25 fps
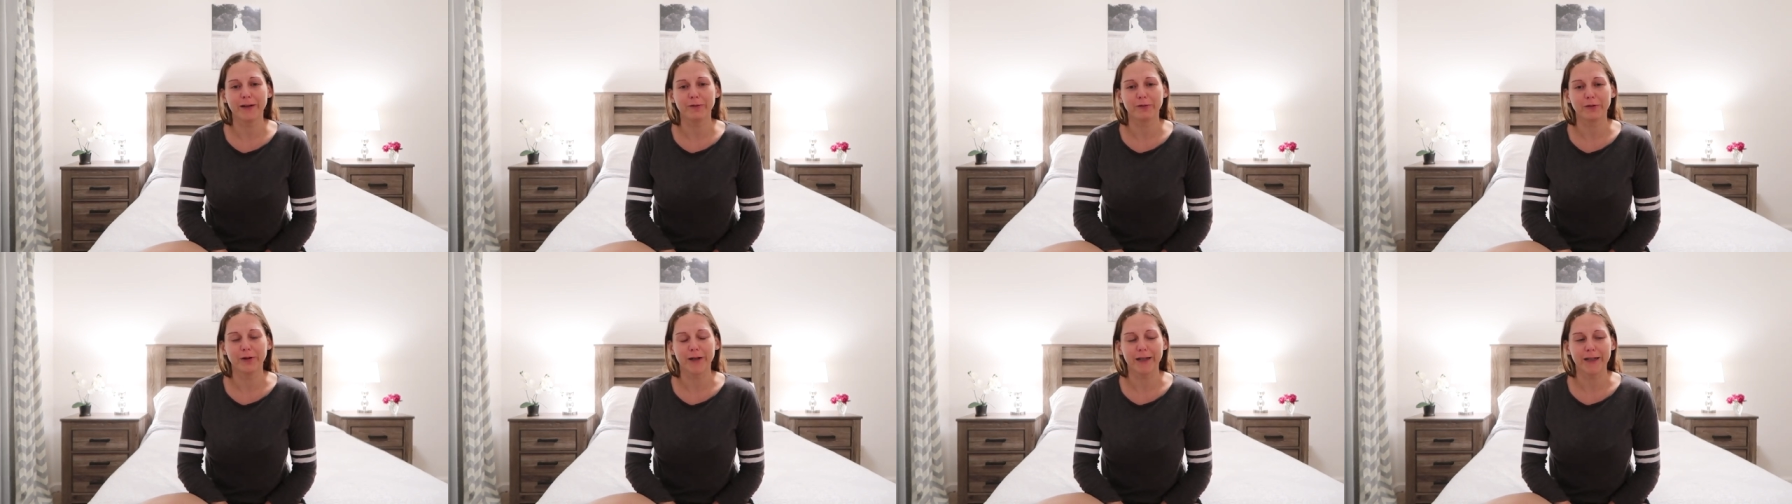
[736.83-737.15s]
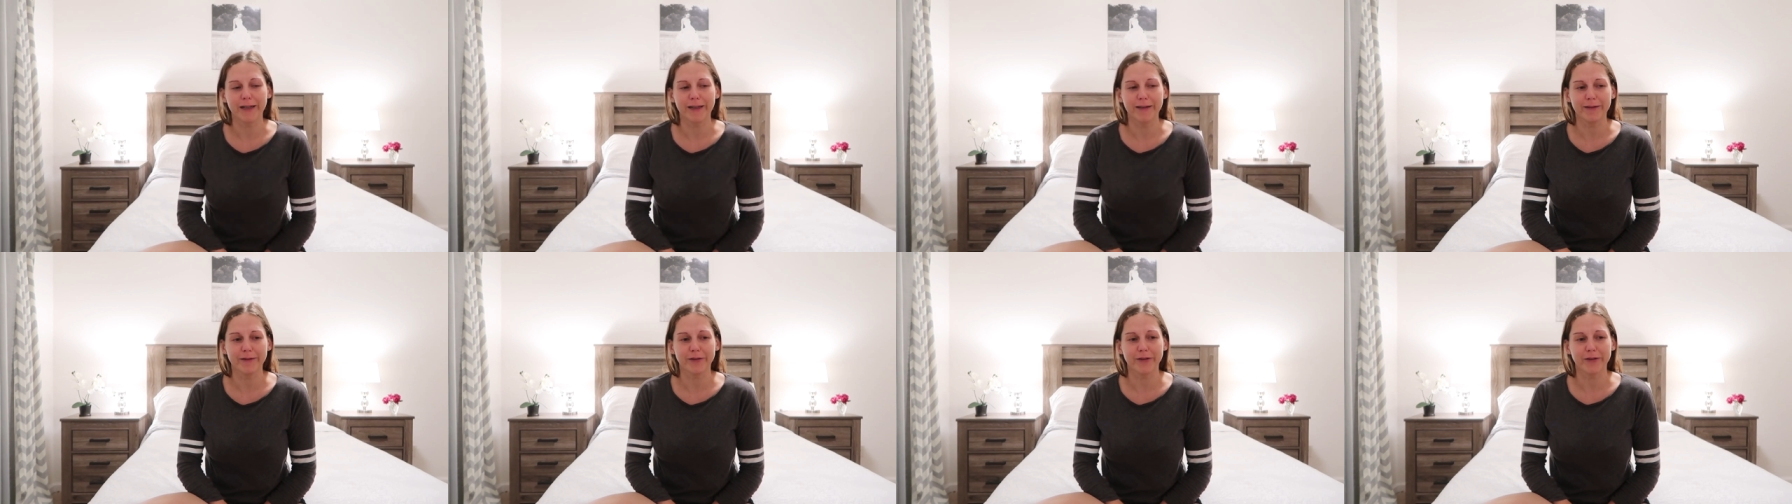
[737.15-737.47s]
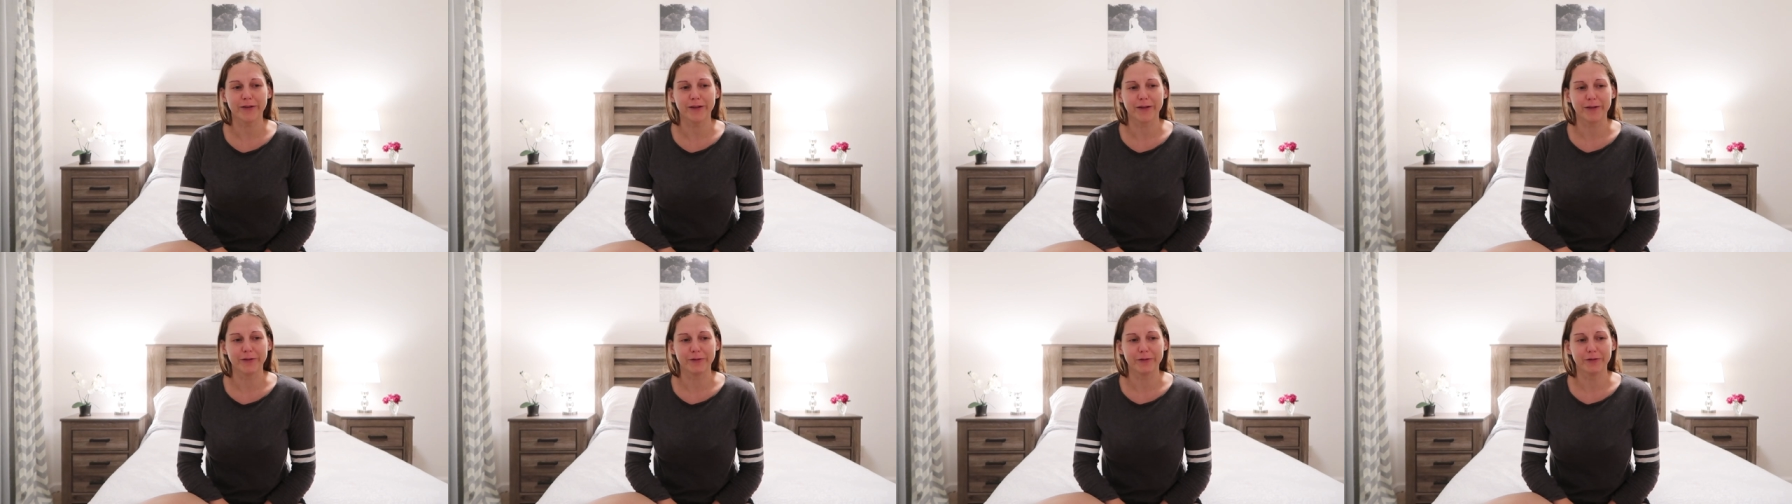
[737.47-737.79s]
a release
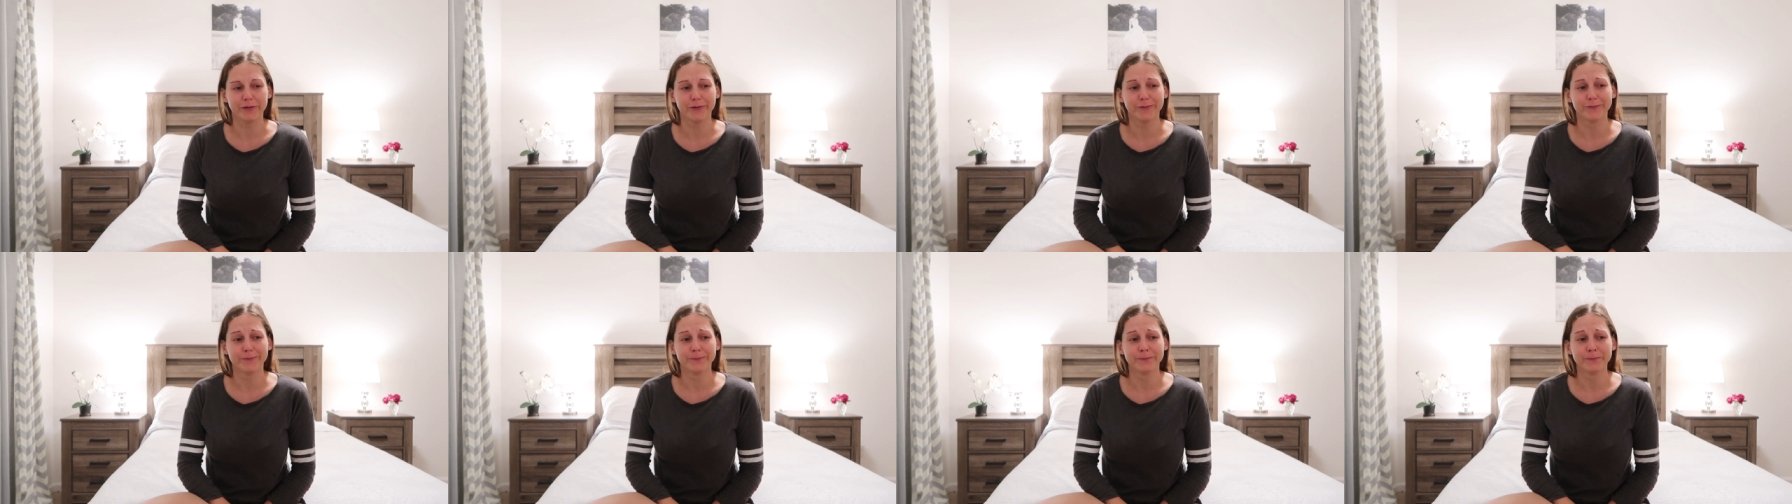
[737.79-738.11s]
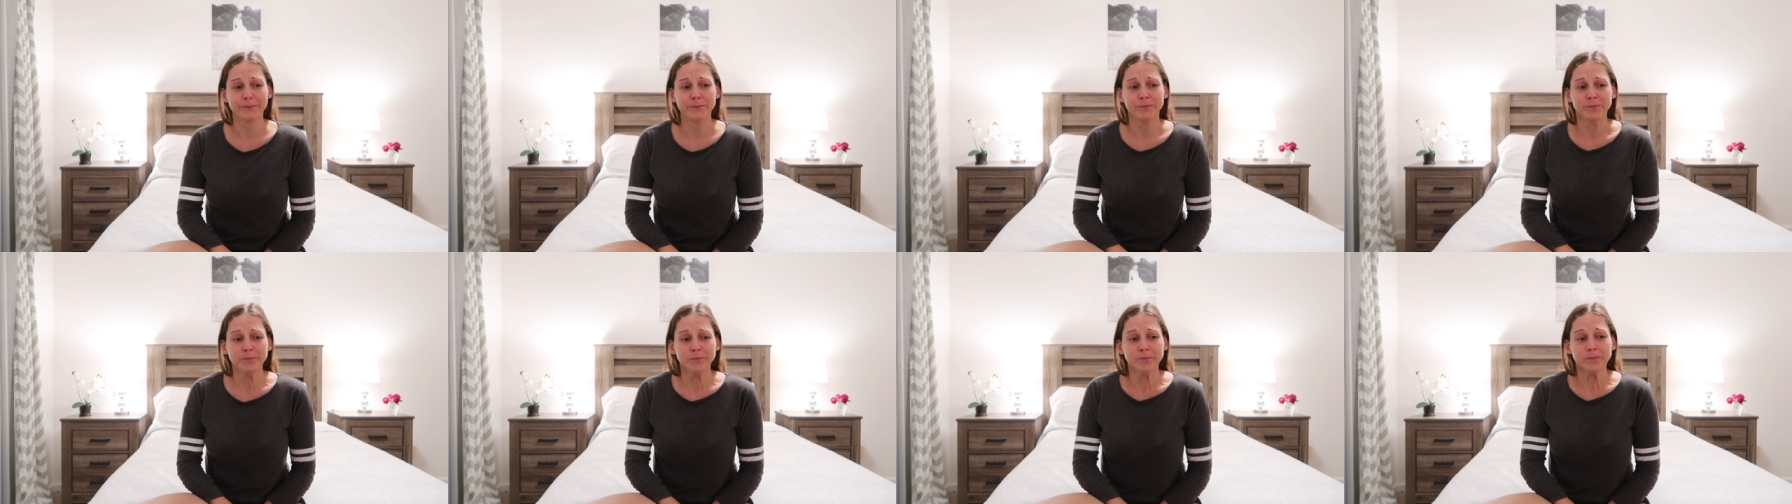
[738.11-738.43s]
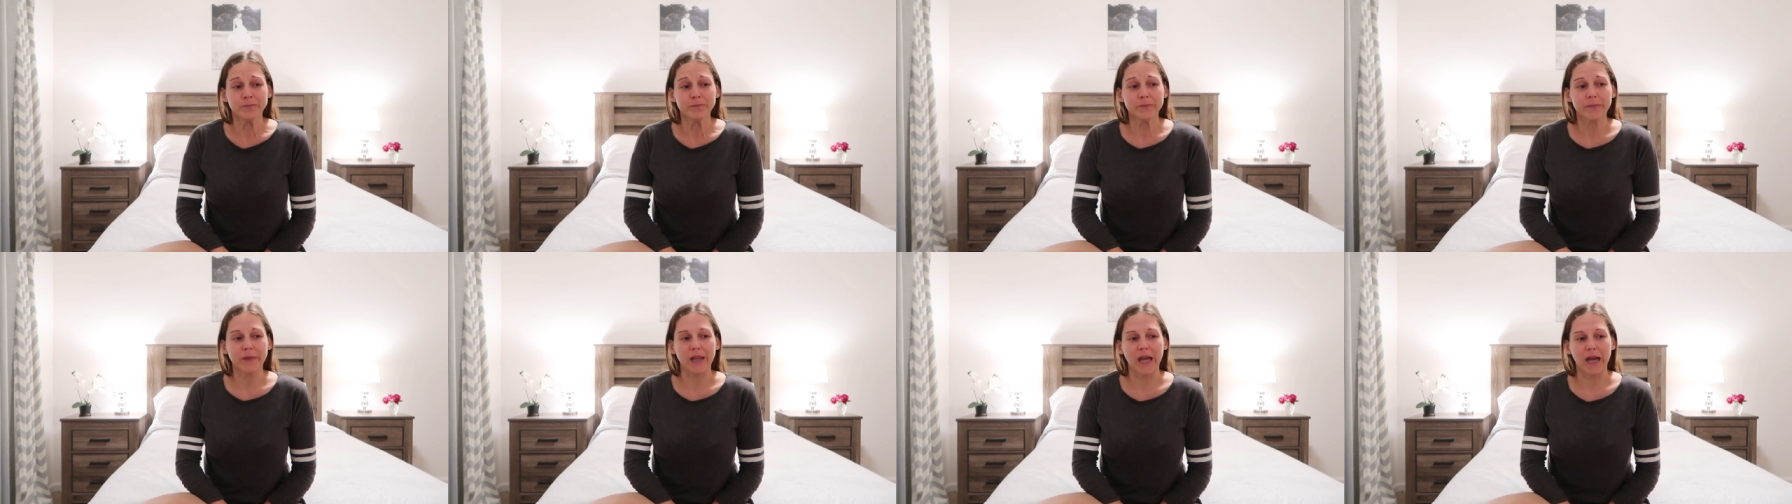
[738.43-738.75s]
because I knew
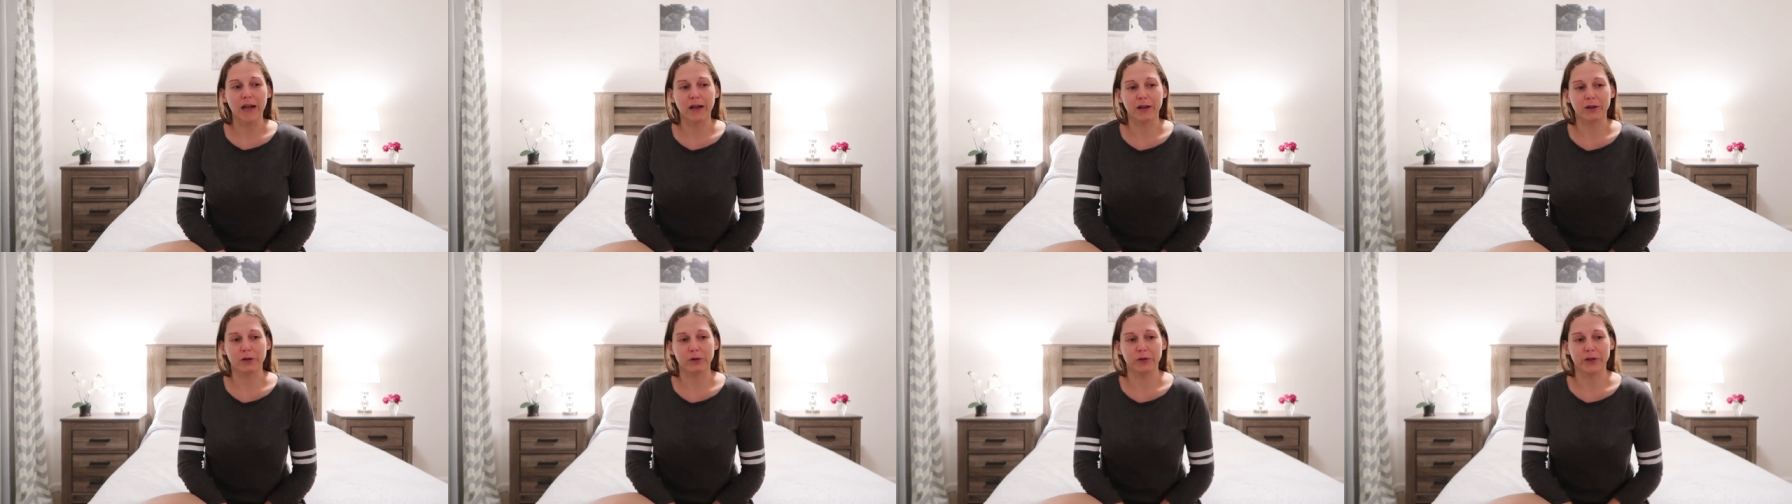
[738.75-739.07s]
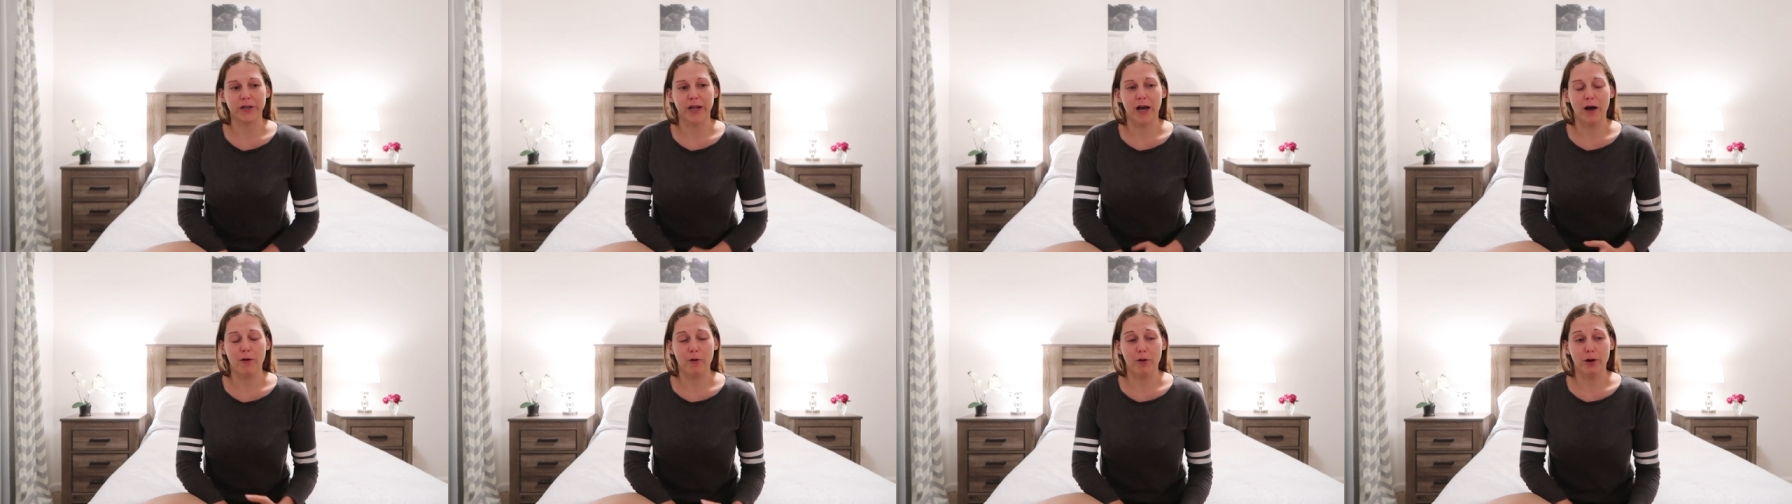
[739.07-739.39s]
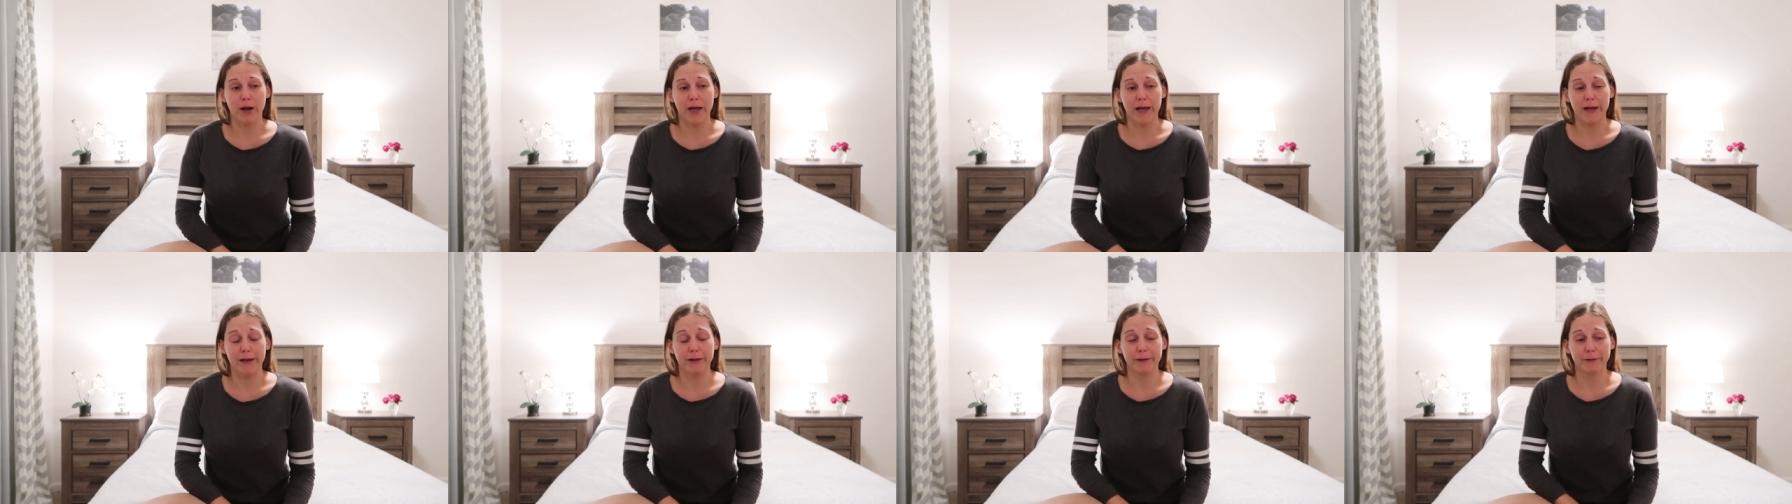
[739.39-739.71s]
I could now
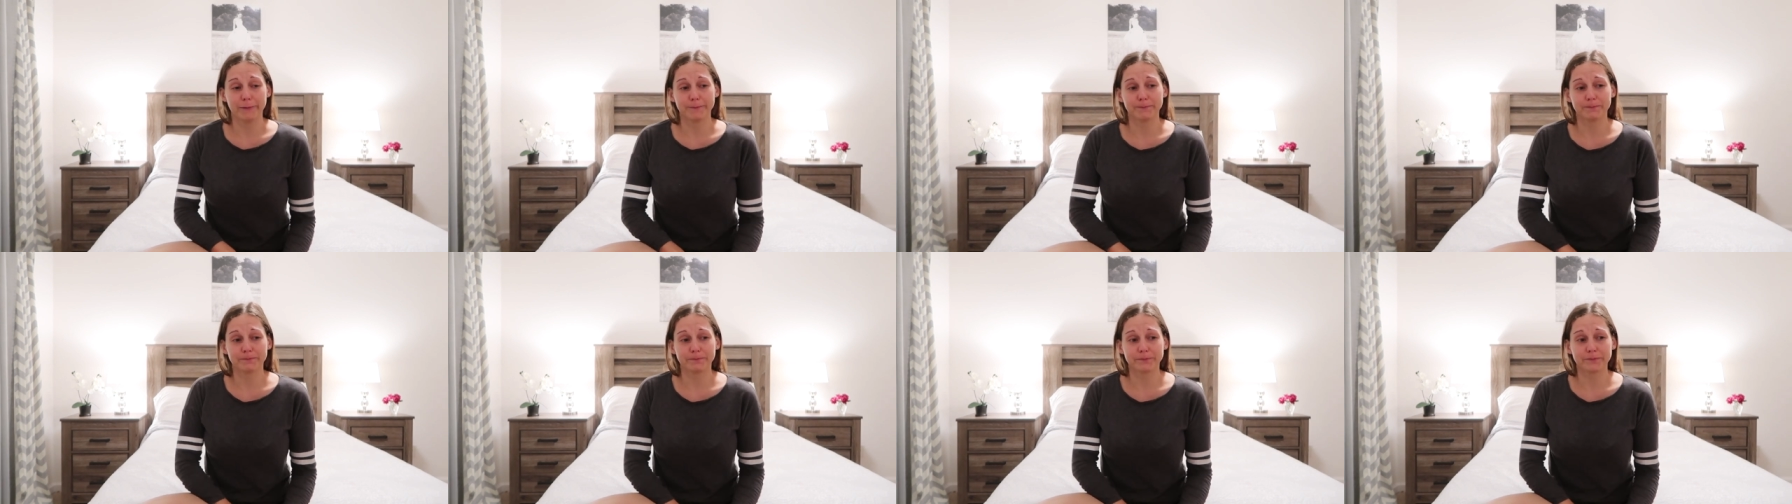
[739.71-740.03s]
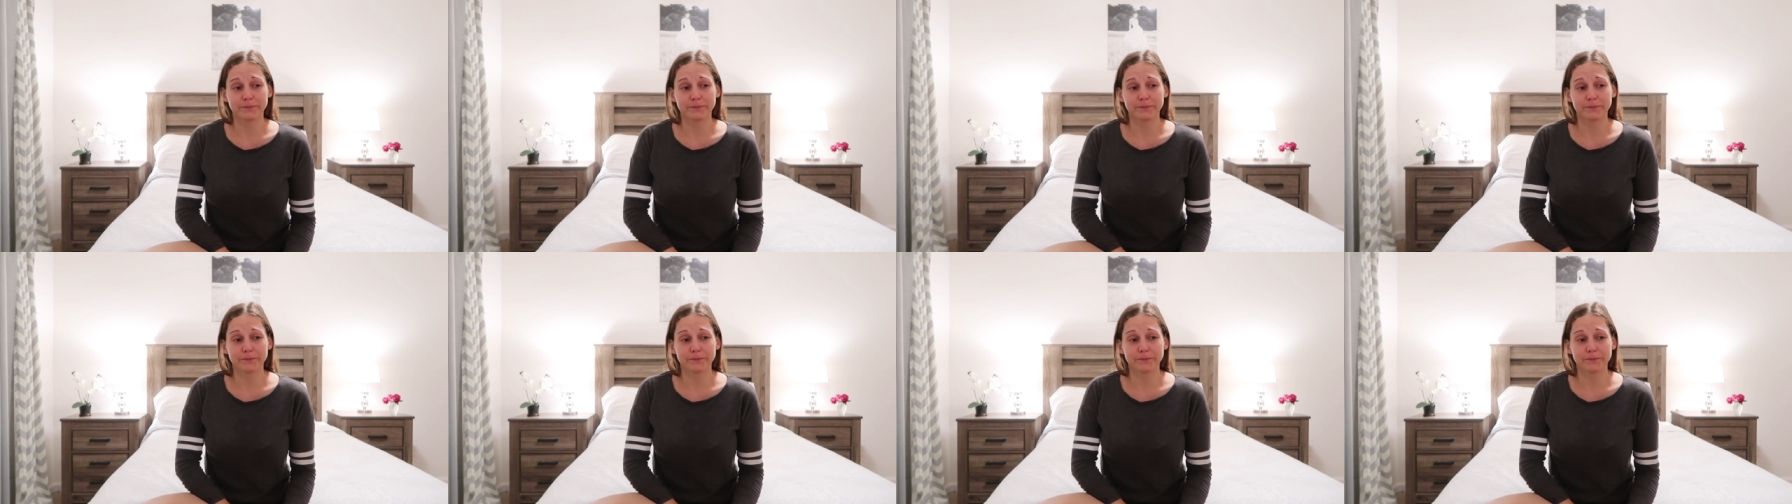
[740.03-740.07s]
like